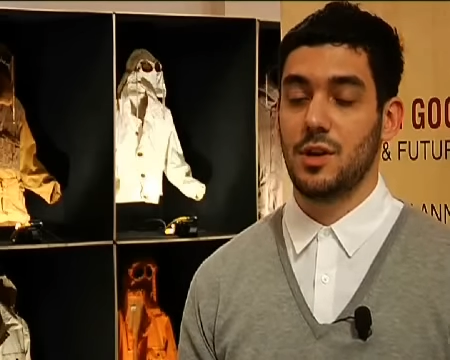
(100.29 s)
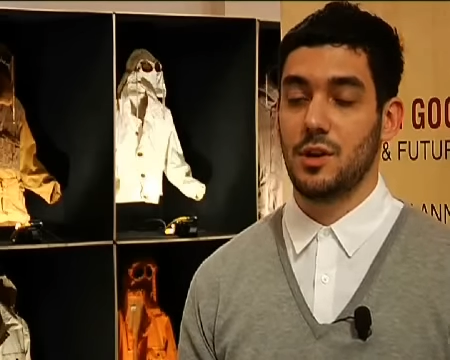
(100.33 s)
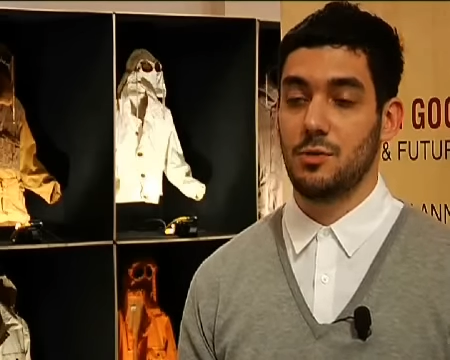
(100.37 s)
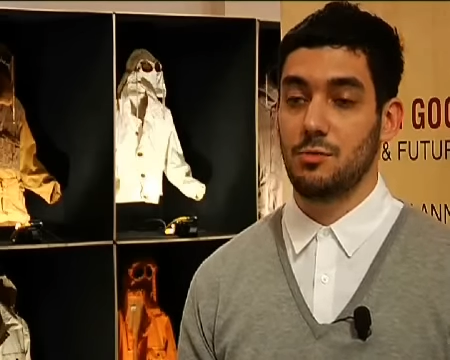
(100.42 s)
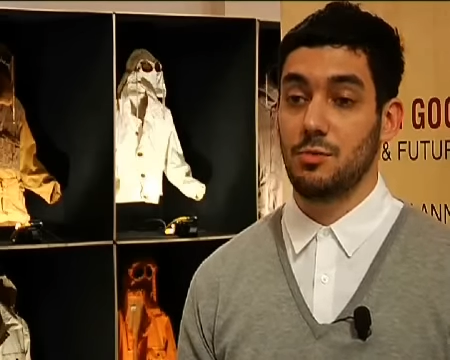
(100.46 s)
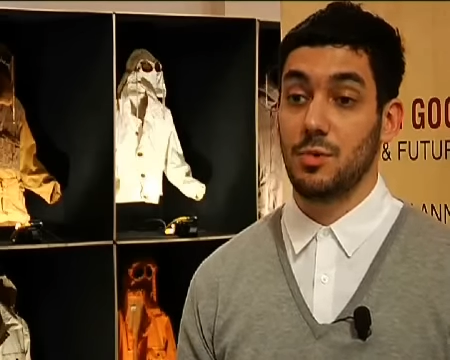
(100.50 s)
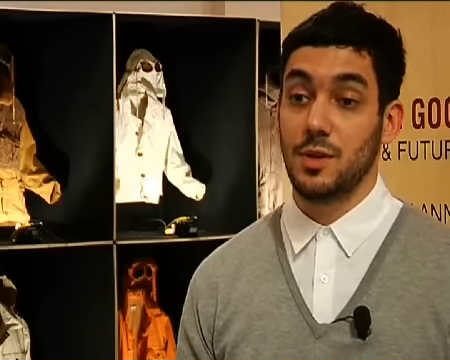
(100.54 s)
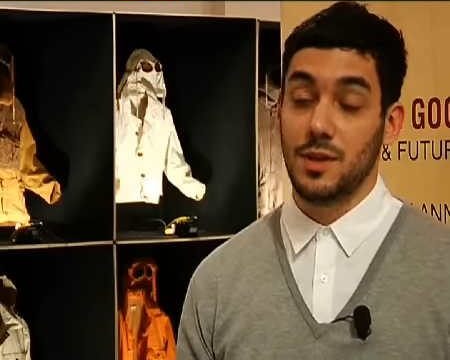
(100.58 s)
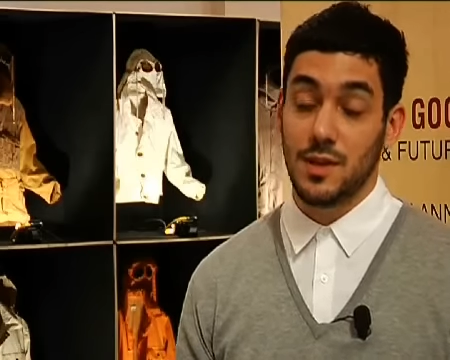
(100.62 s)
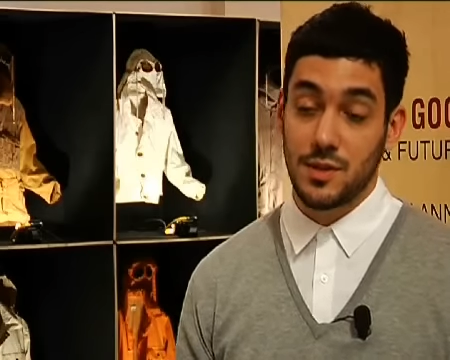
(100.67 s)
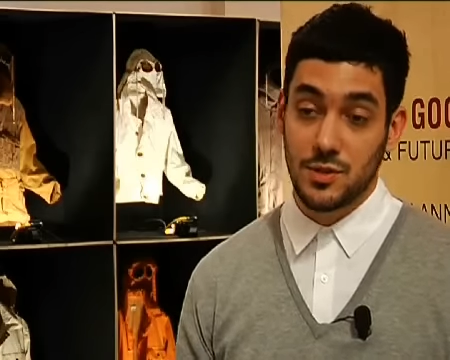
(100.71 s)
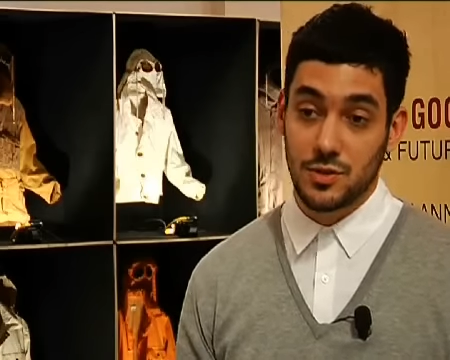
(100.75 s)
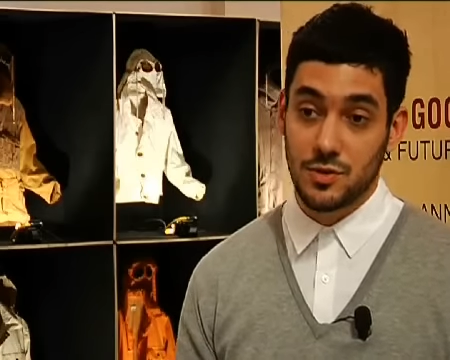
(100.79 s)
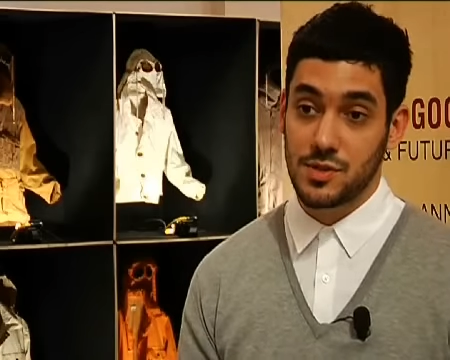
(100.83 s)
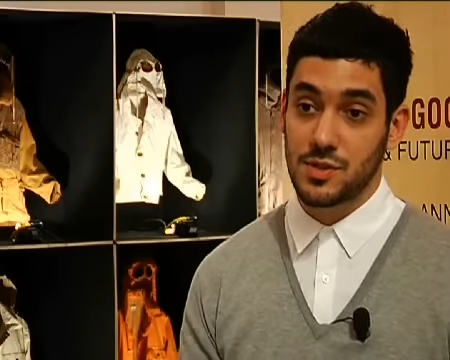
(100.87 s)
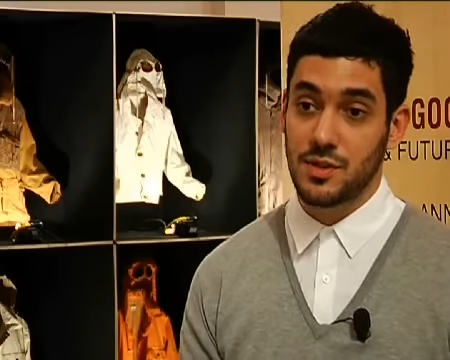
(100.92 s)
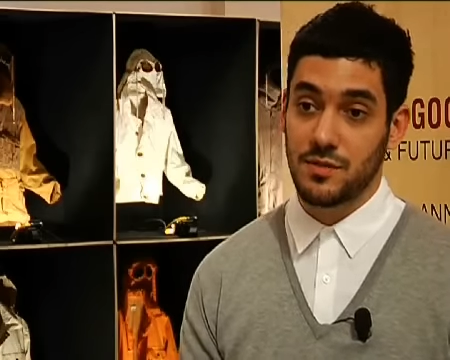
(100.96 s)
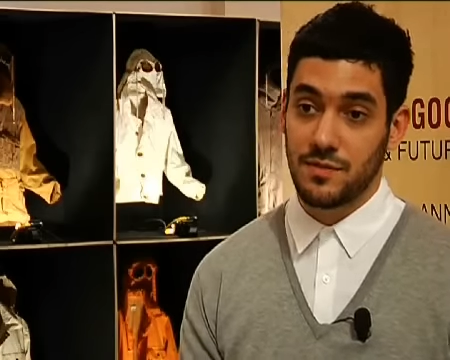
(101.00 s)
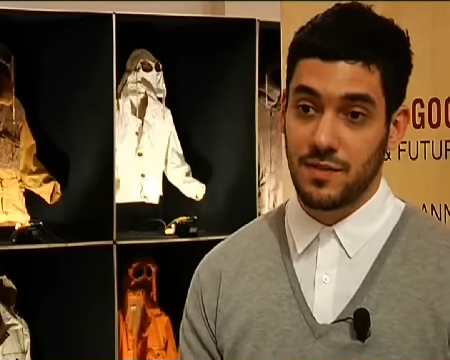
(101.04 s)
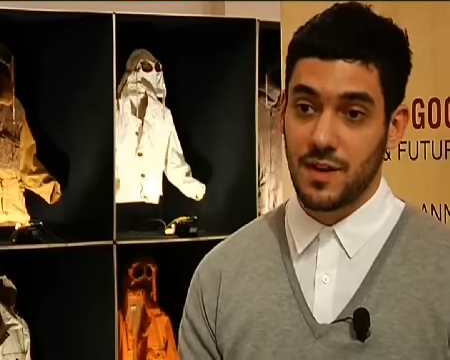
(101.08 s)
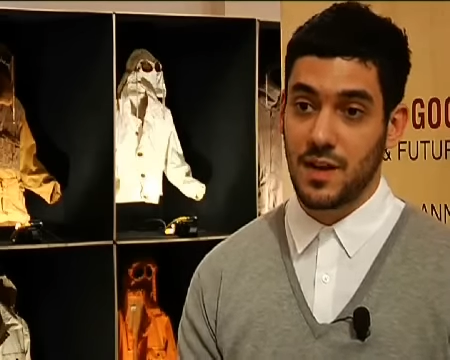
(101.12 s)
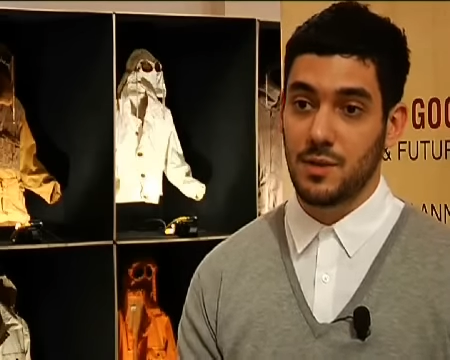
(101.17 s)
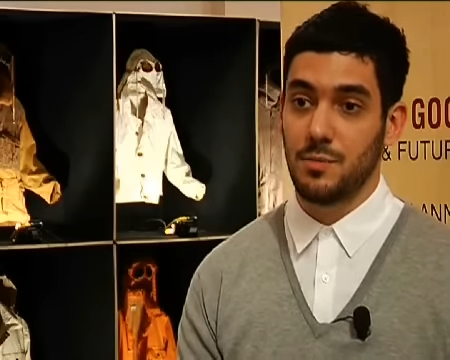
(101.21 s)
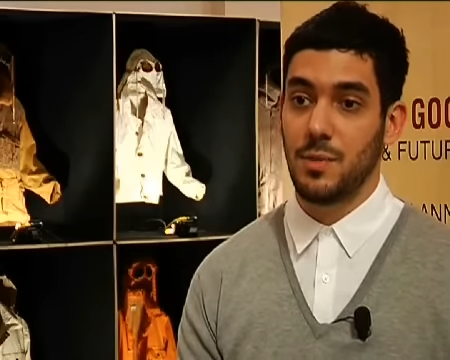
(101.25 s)
are really
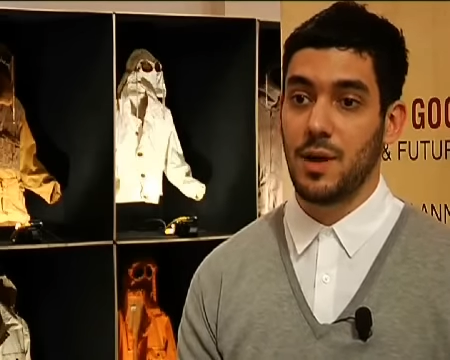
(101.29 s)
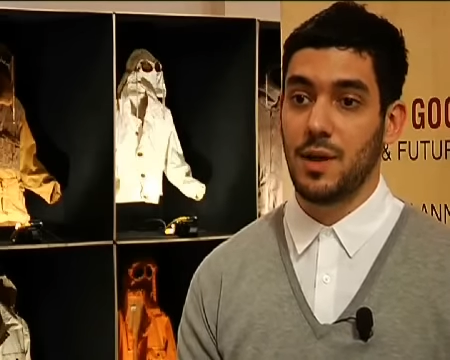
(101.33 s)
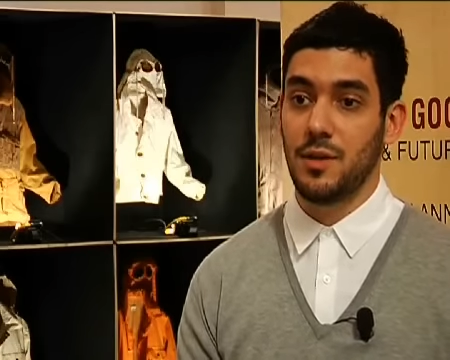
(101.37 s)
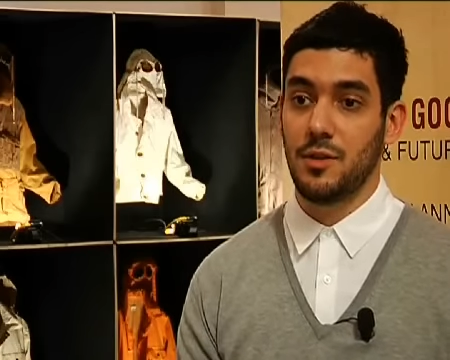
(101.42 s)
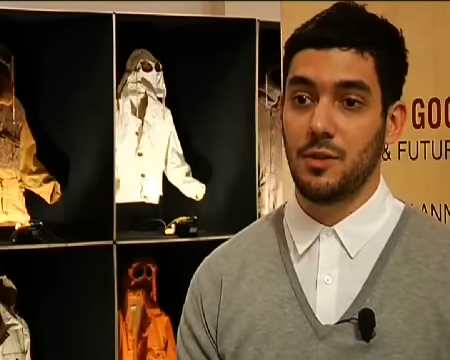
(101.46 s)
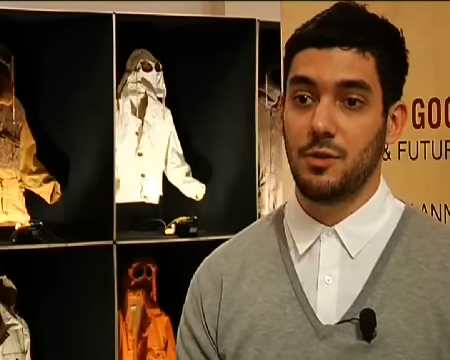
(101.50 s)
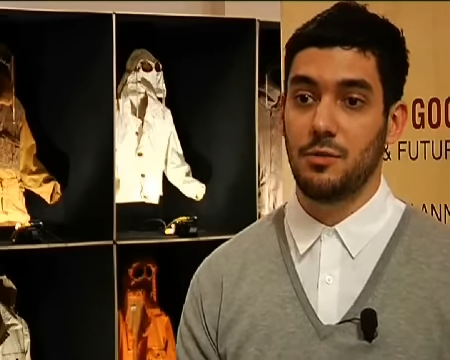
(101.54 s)
justified by the